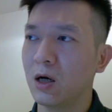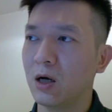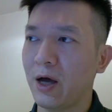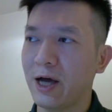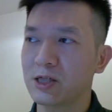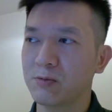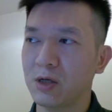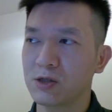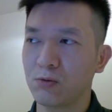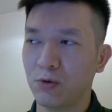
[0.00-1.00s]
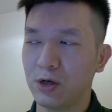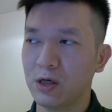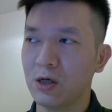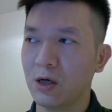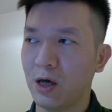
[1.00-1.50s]
x plus 3,
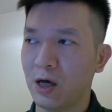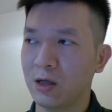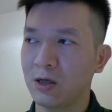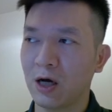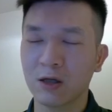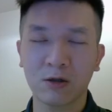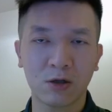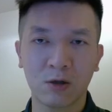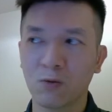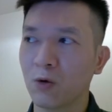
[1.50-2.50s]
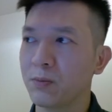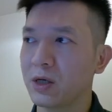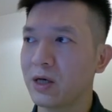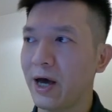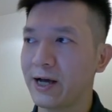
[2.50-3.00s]
and the other term will
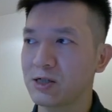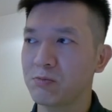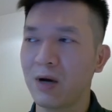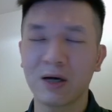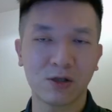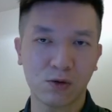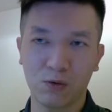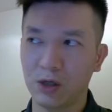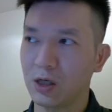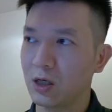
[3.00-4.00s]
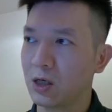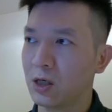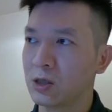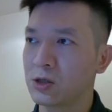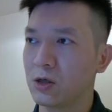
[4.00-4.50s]
be x minus 3.
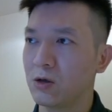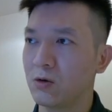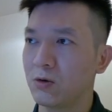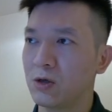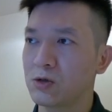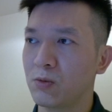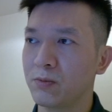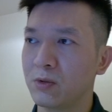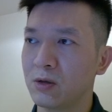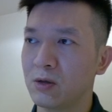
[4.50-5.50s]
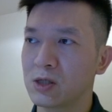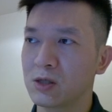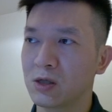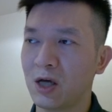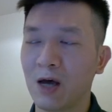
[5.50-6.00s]
So
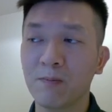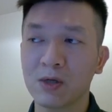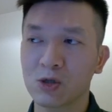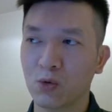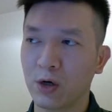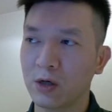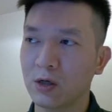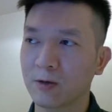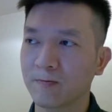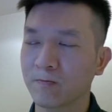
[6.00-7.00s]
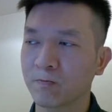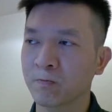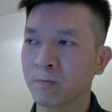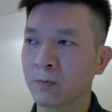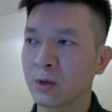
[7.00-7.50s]
this can be squared.
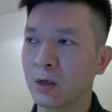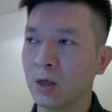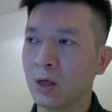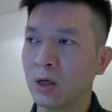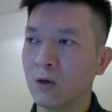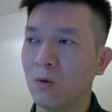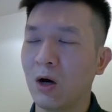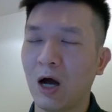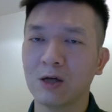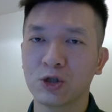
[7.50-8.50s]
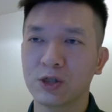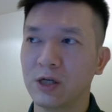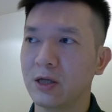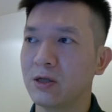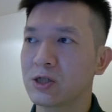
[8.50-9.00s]
Well, I should
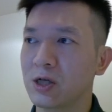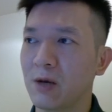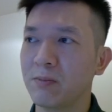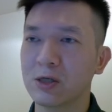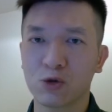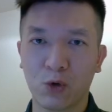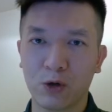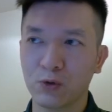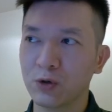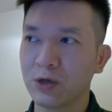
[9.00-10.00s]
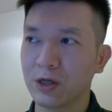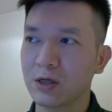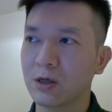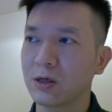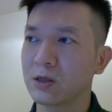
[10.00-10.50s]
say this can be square rooted.
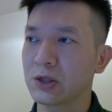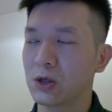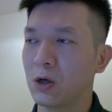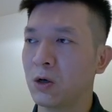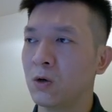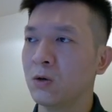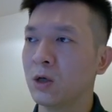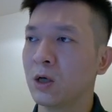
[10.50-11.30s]
So